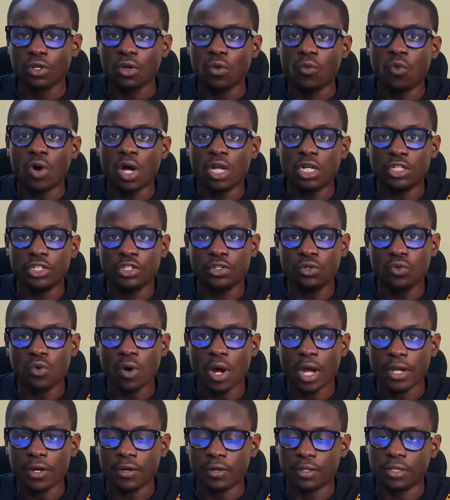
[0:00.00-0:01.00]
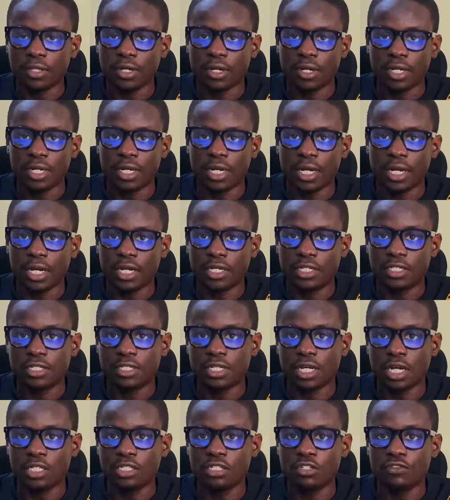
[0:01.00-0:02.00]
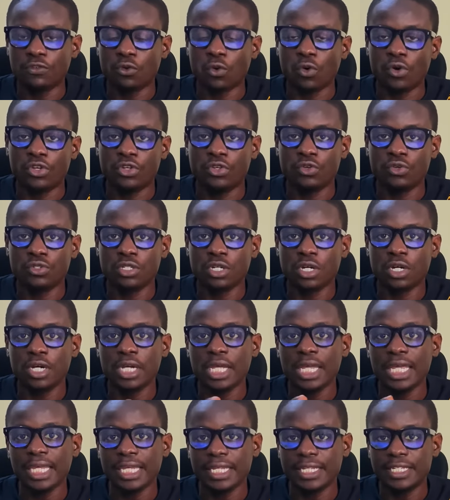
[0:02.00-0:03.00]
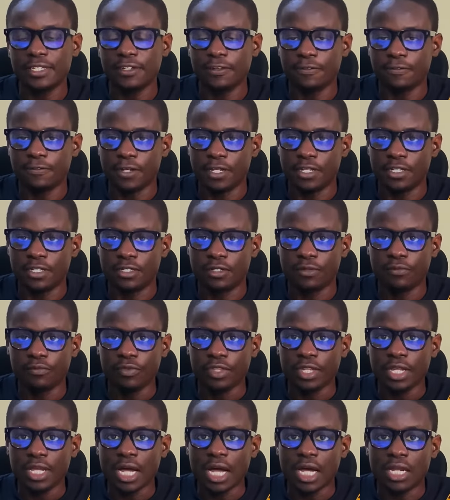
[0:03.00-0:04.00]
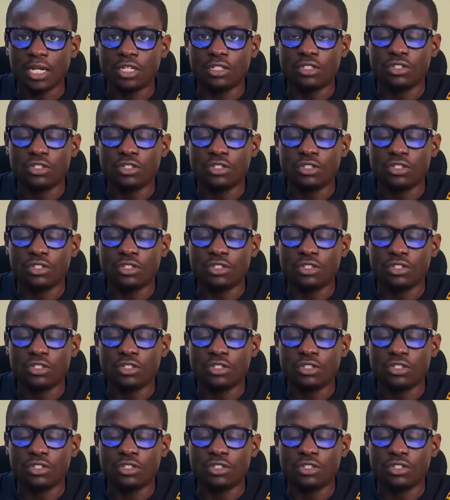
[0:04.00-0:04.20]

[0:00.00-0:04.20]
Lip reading: While UI, on the other hand, stands for user interface and is